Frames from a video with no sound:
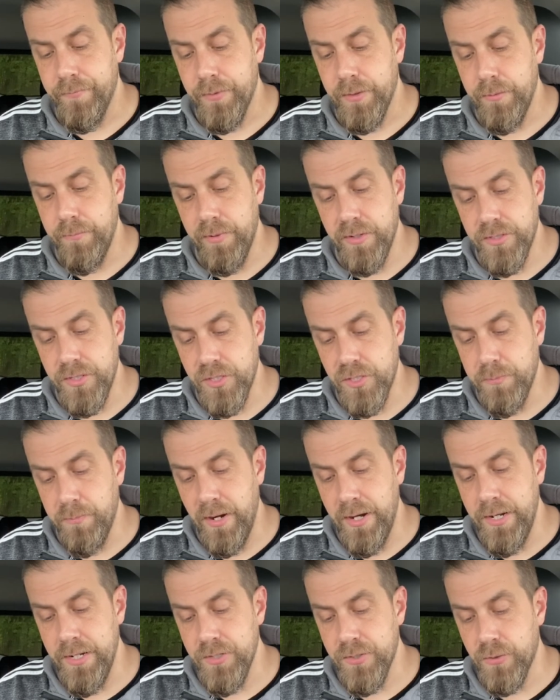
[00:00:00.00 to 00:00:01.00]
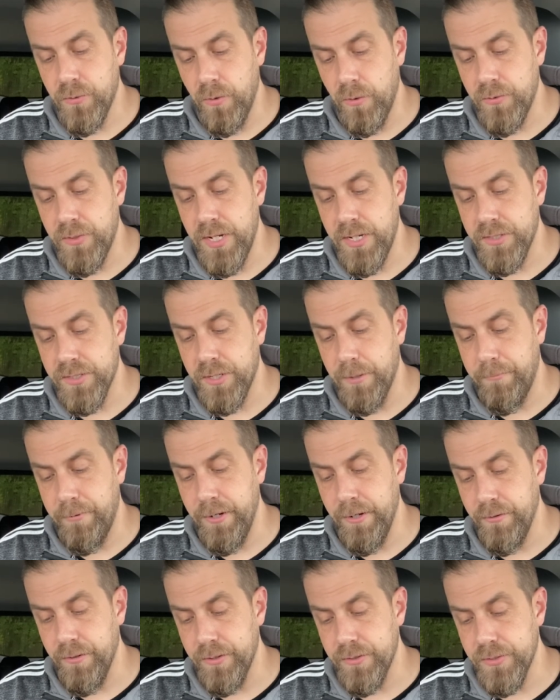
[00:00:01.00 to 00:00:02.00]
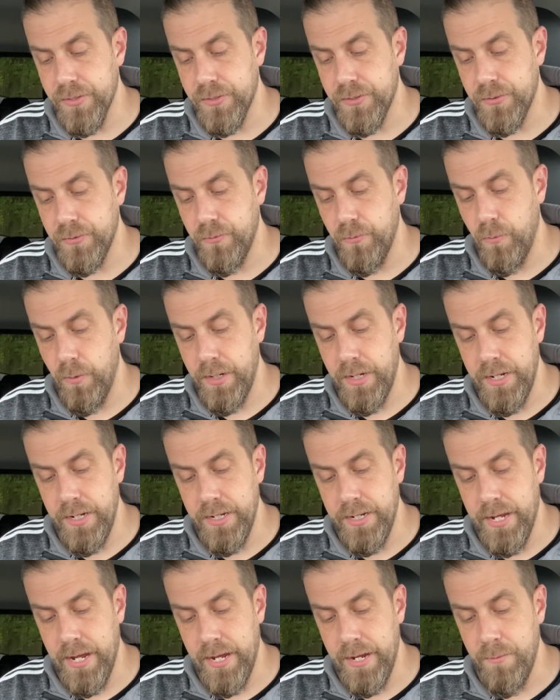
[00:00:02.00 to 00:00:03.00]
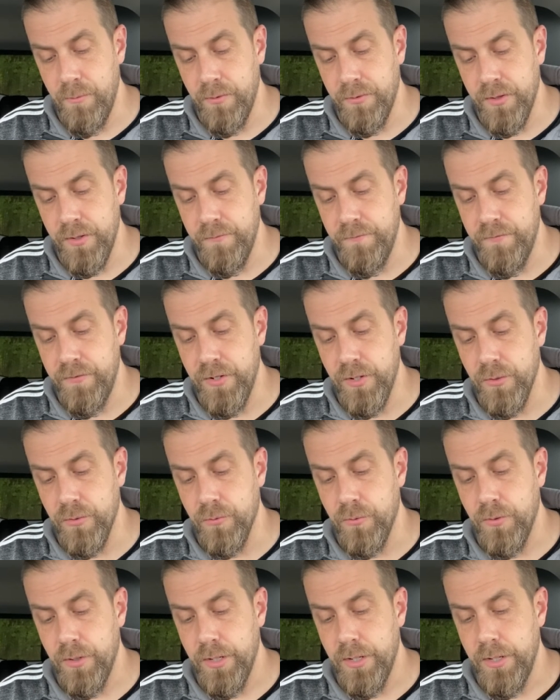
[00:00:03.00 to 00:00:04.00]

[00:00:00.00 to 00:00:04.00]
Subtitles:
But despite his grotesque appearance, when he came within view,